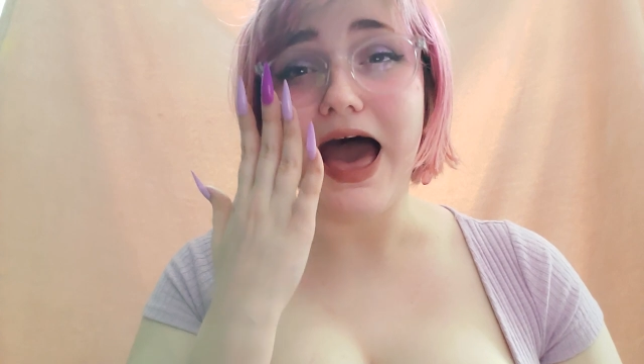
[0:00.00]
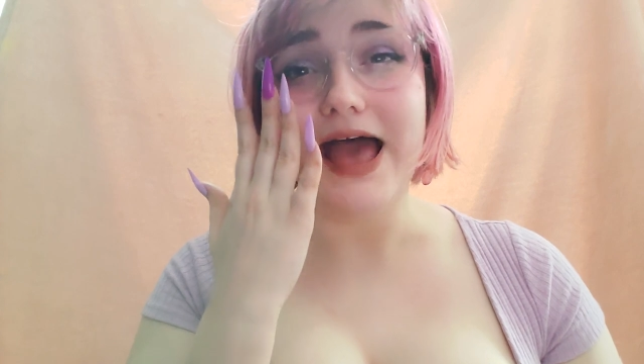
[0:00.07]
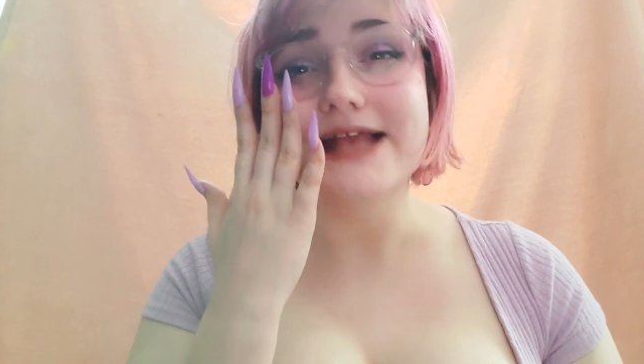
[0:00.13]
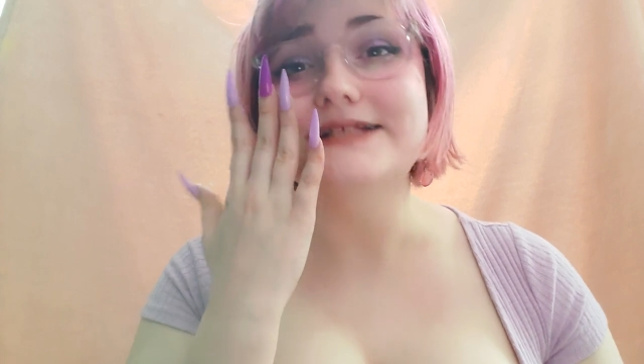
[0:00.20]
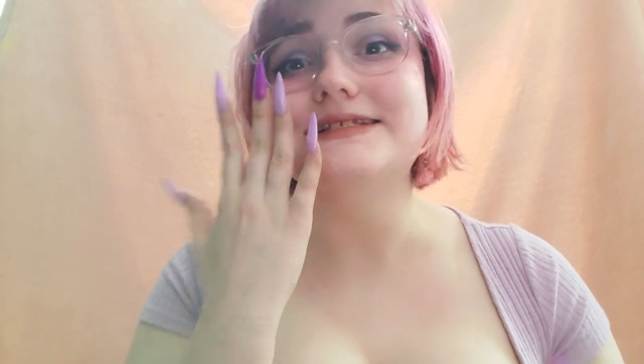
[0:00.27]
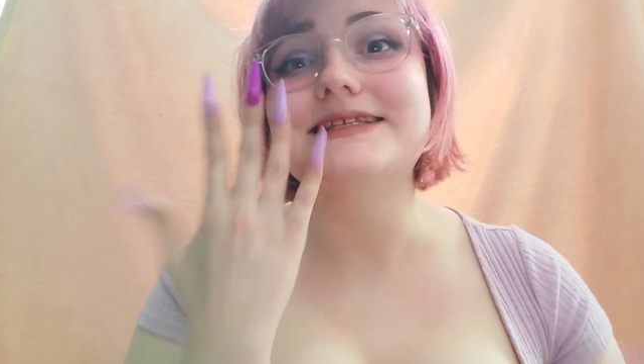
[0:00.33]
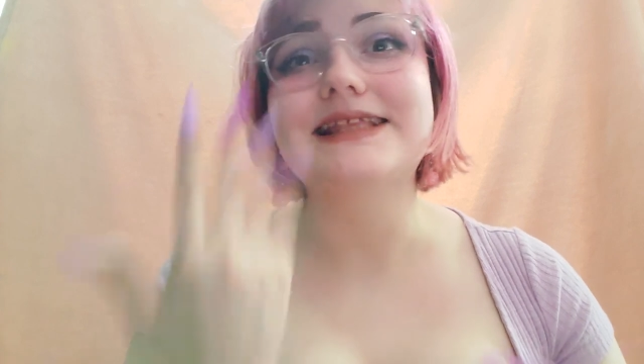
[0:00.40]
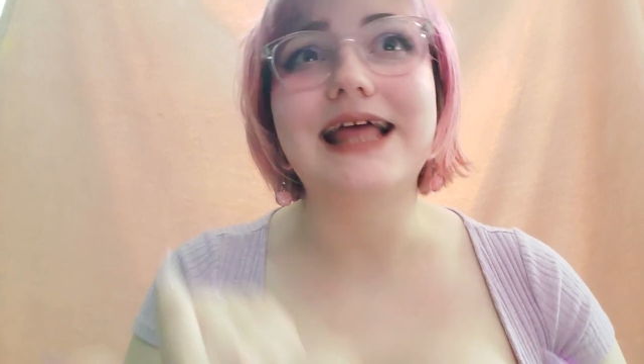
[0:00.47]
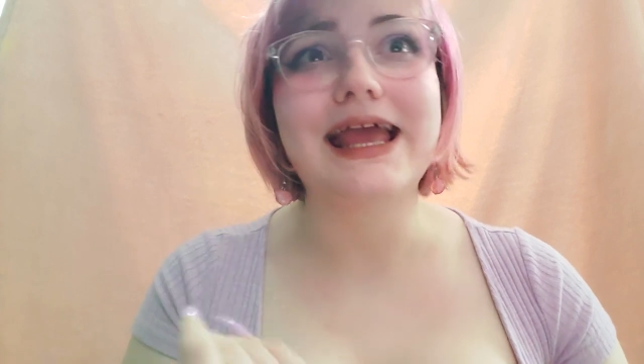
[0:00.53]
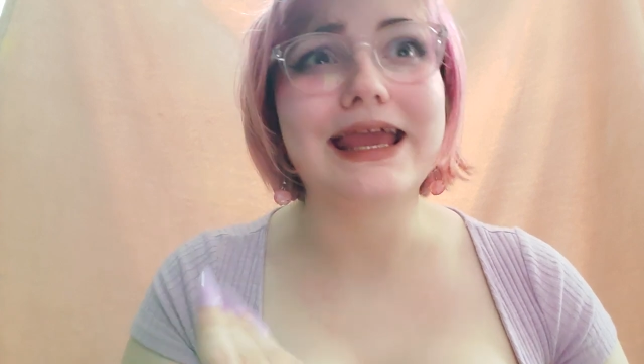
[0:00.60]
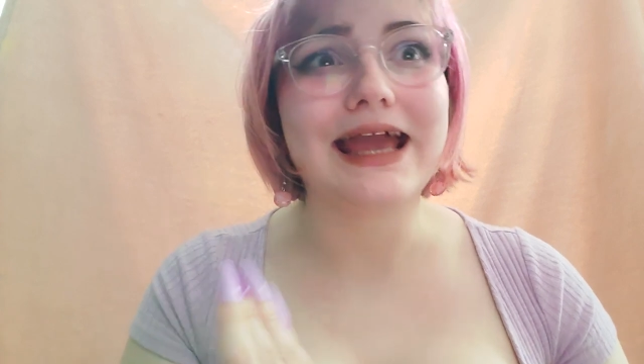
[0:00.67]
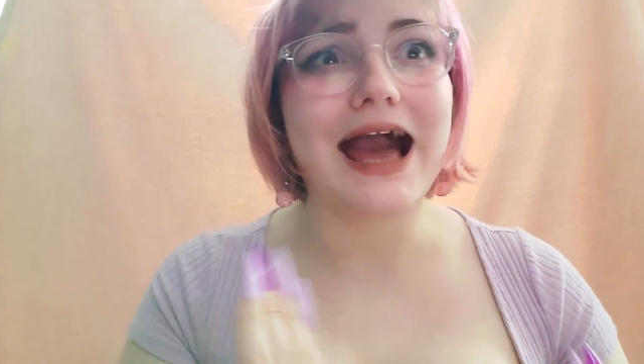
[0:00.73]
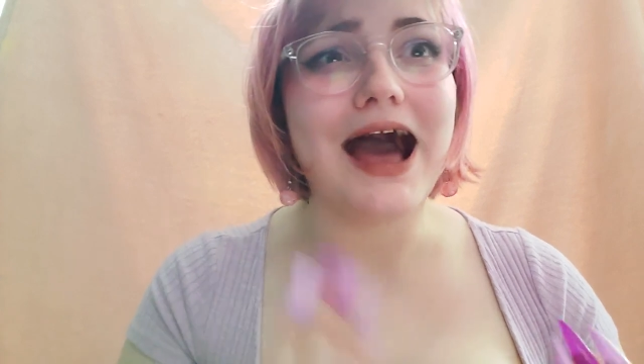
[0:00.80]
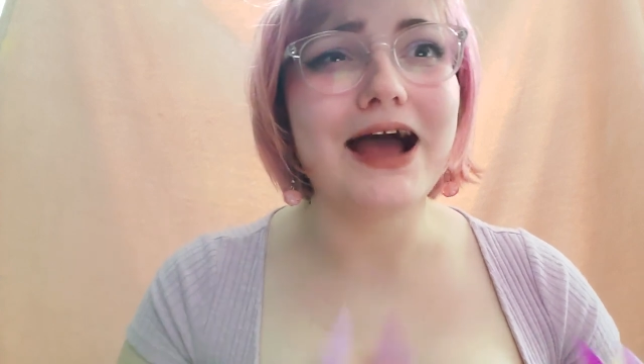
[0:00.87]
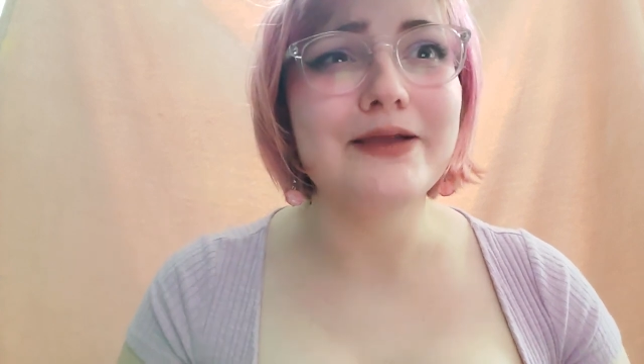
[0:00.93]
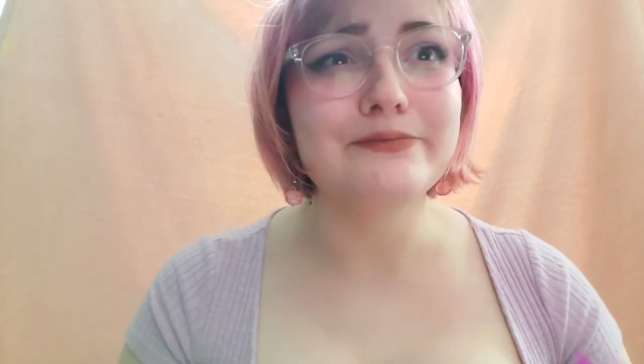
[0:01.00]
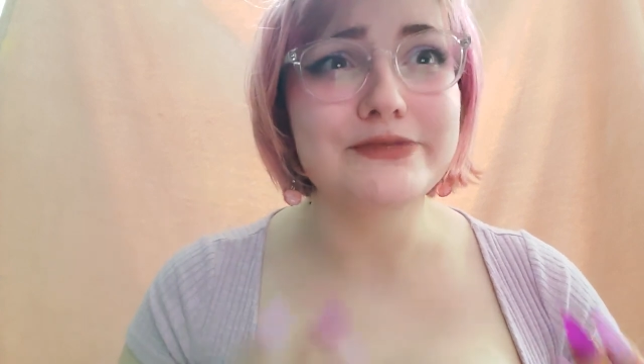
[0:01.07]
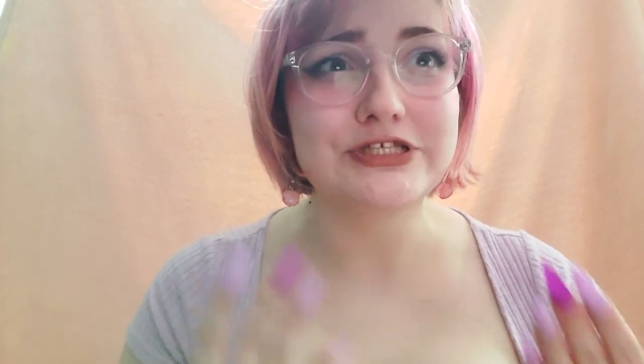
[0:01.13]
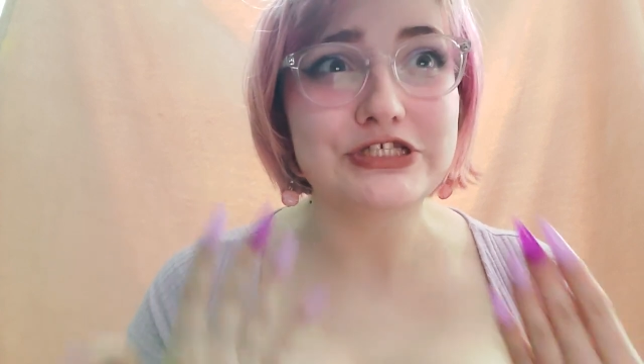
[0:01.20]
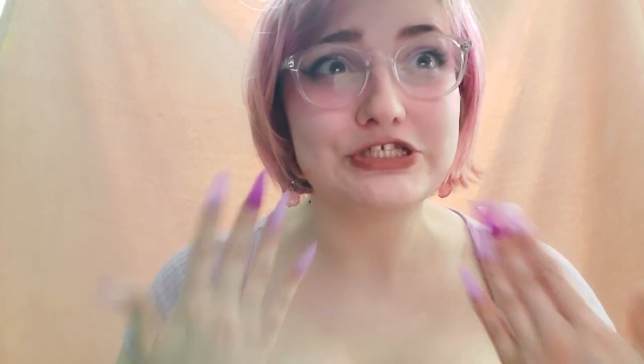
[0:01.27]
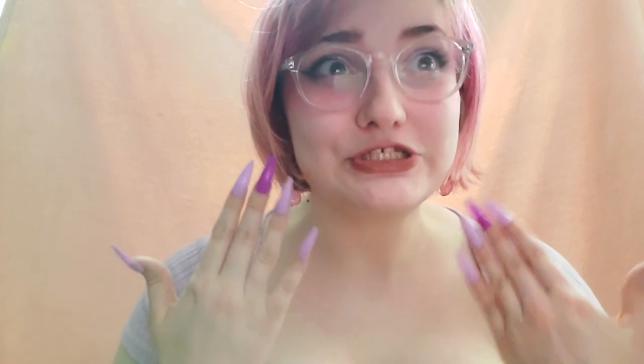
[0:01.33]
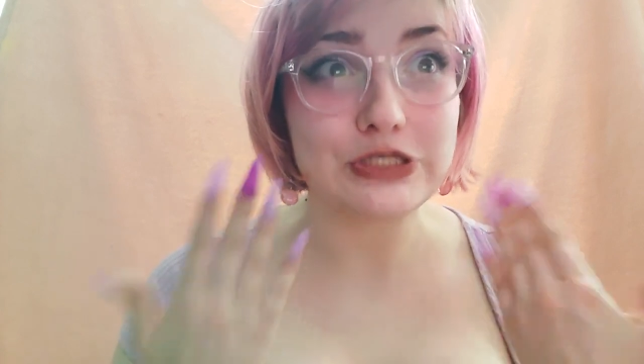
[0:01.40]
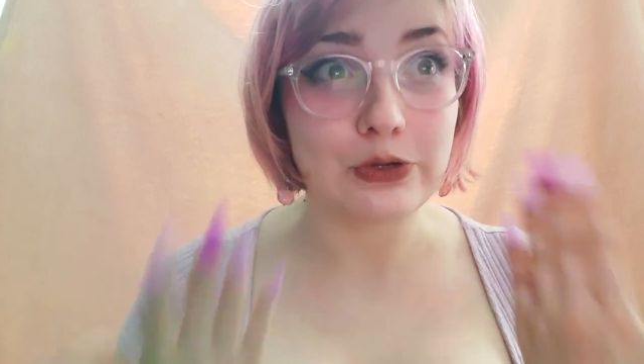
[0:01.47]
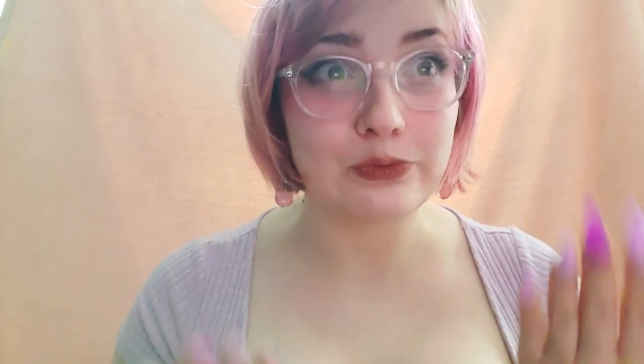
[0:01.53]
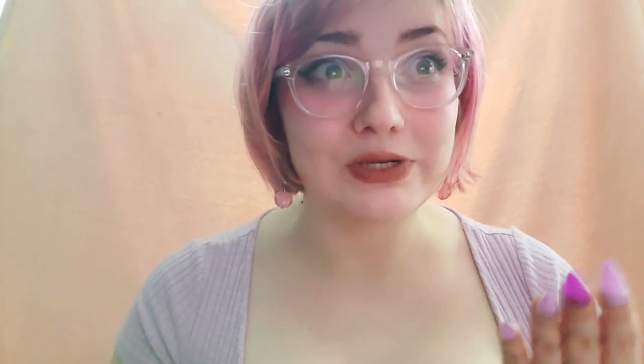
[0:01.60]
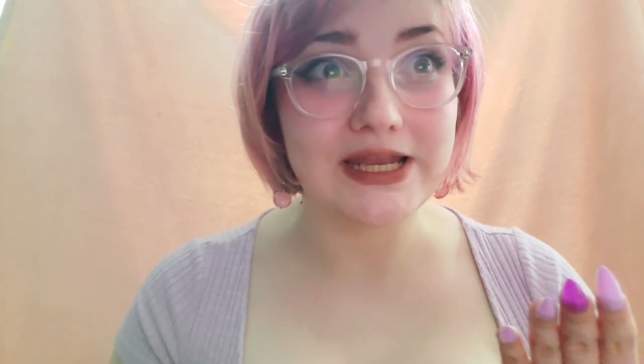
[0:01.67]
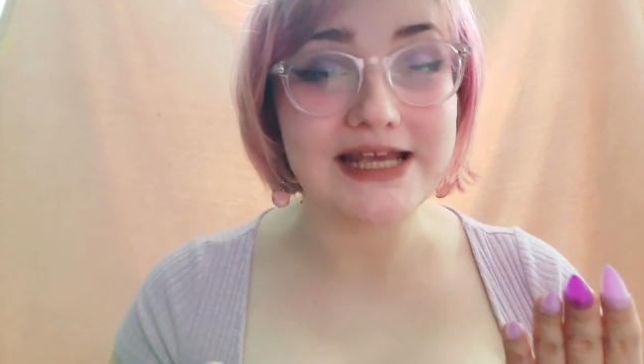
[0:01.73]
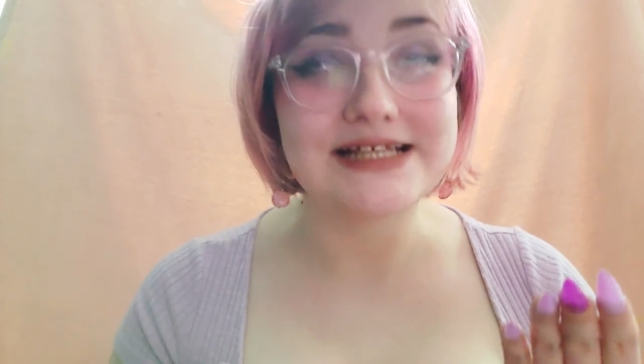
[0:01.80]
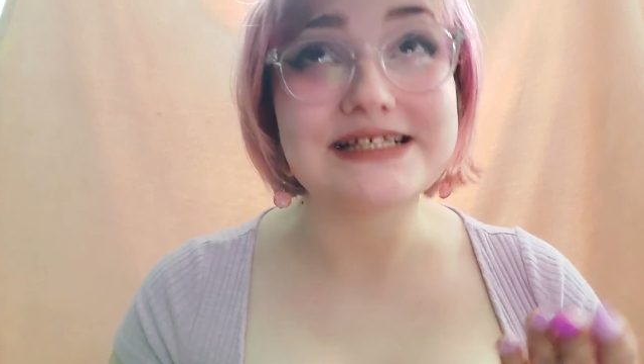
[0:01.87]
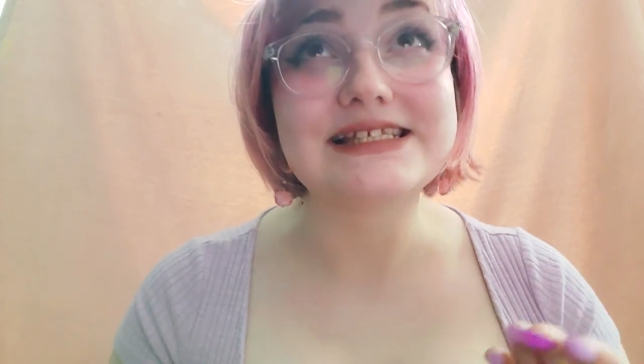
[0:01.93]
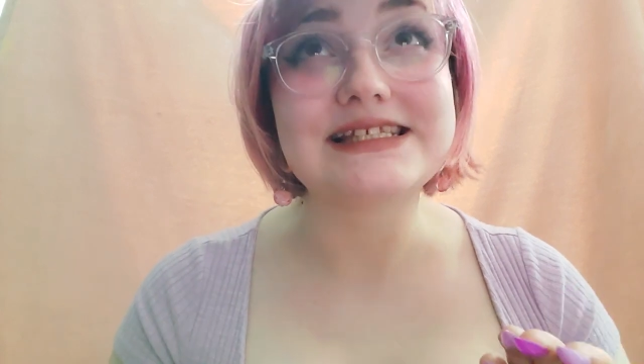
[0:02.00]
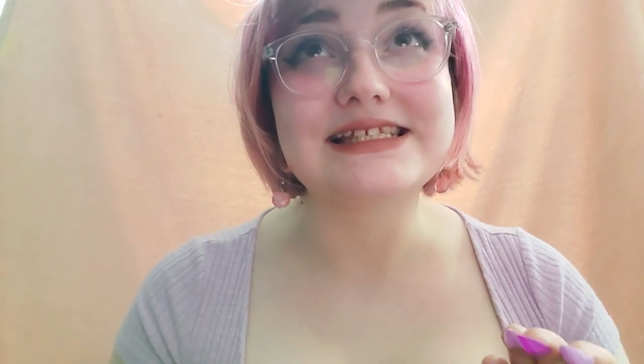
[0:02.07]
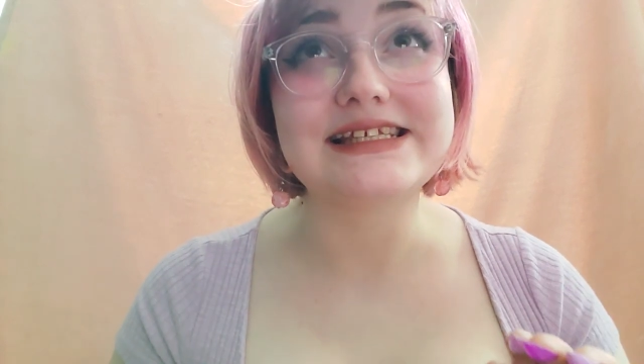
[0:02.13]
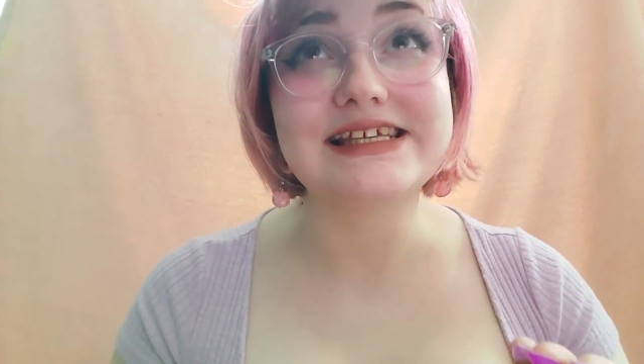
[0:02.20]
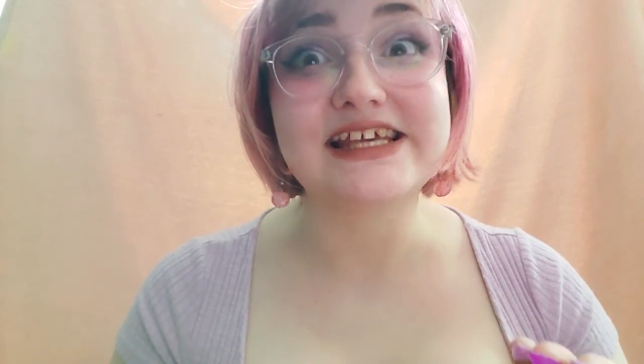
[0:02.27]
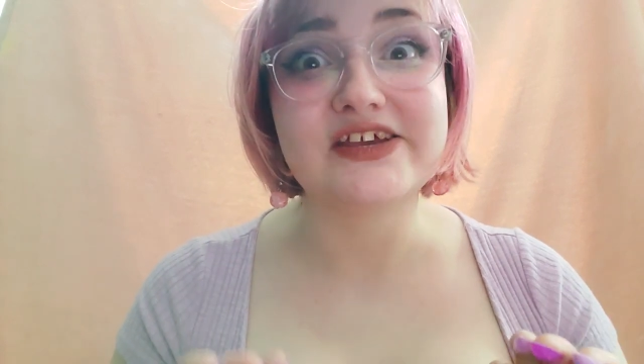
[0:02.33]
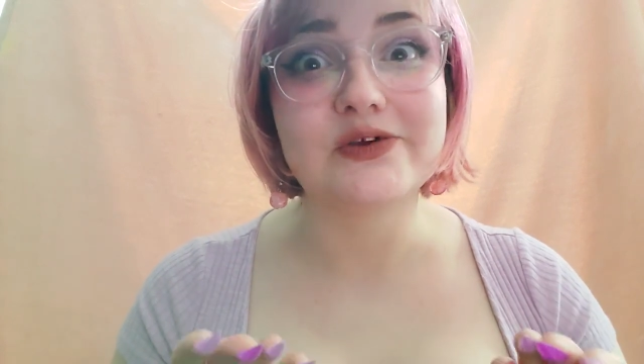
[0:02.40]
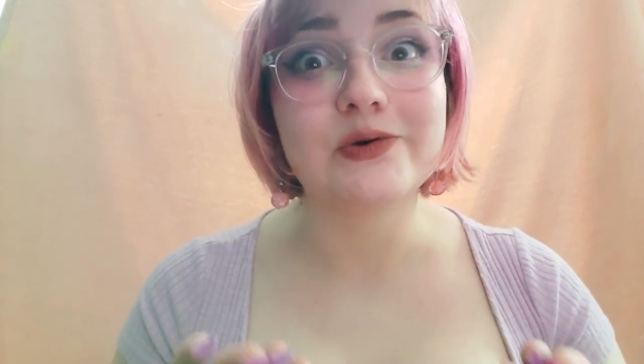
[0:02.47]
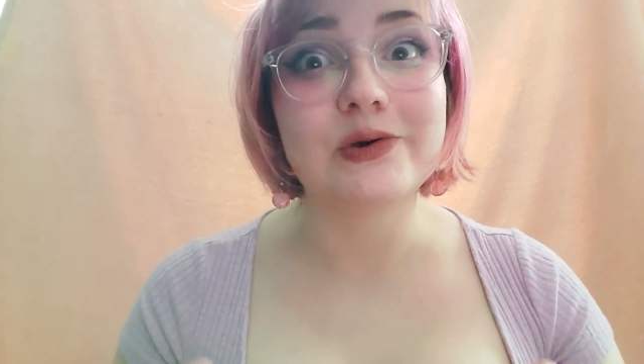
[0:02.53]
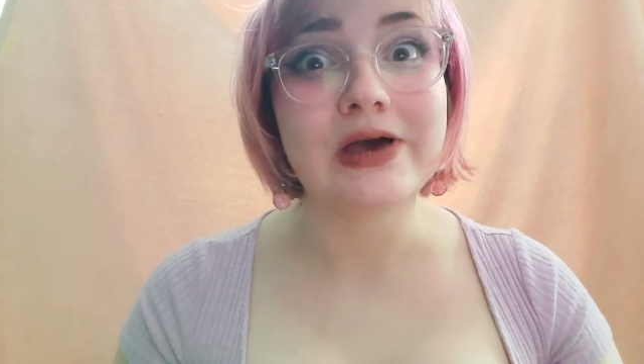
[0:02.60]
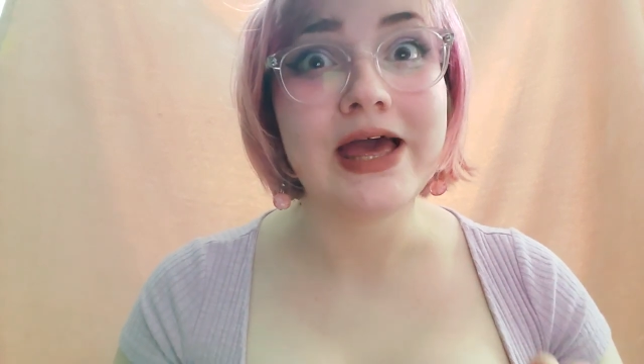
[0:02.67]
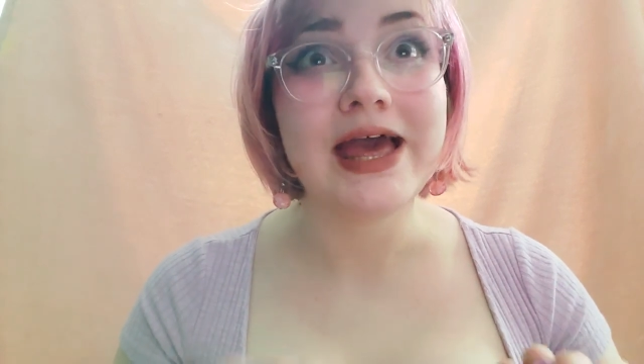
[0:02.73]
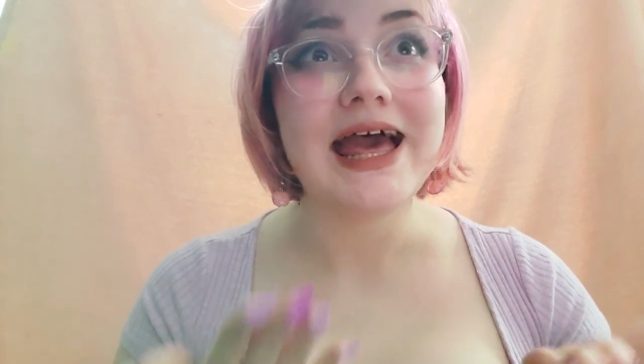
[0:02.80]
It's like I'm so nice to you,